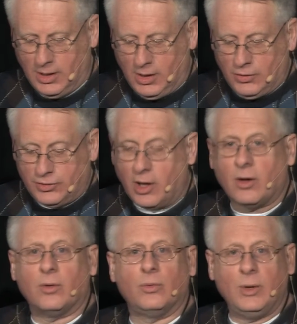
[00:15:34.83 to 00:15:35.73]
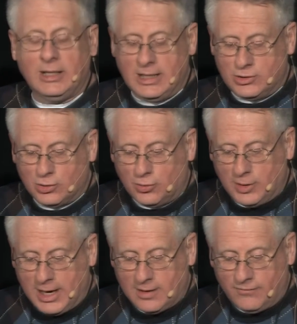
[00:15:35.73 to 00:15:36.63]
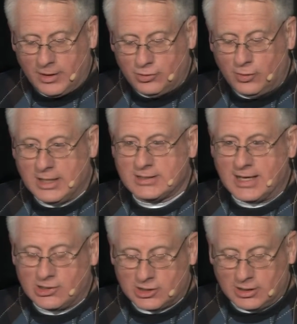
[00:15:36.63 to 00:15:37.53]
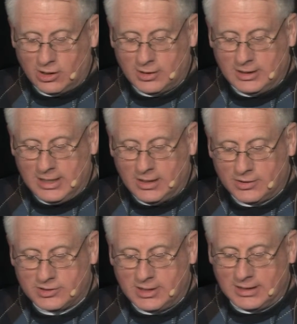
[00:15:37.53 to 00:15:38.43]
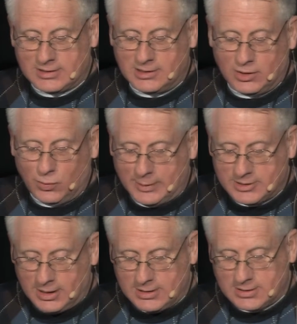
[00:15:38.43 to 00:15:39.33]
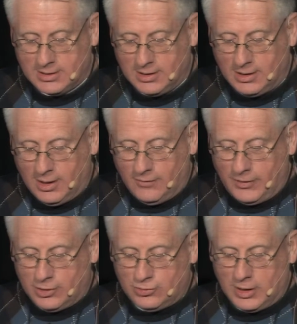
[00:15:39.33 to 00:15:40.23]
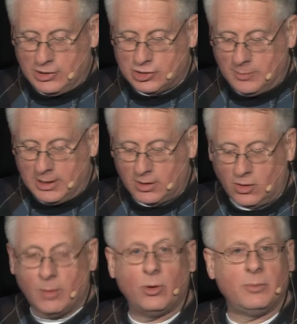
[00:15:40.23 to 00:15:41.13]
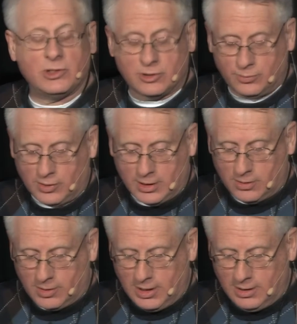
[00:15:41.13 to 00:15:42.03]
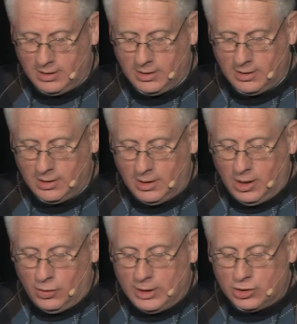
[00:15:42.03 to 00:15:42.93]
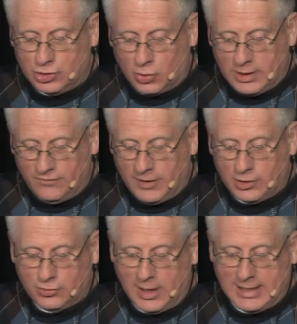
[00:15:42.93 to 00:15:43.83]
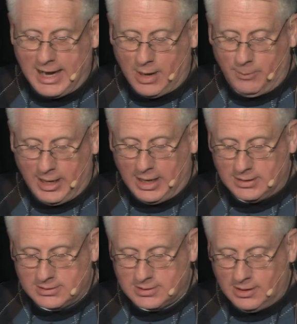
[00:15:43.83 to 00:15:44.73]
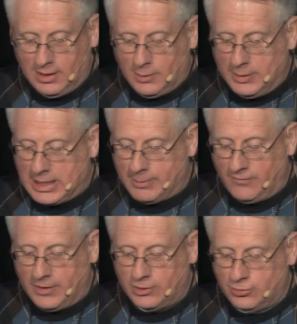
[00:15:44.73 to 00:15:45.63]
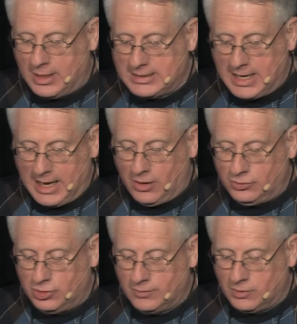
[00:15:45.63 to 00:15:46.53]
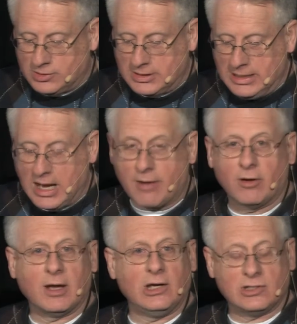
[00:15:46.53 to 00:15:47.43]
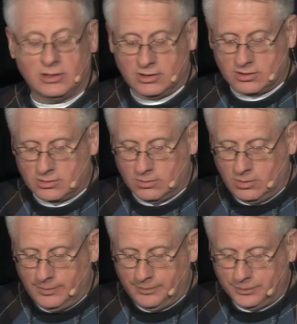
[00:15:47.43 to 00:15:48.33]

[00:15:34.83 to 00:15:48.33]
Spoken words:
So we need to create a fair trade section on the ELC and Synod websites. Fair trade should be a global mission priority. We can join fair trade campaigns, become a fair trade town, university, congregation, and school.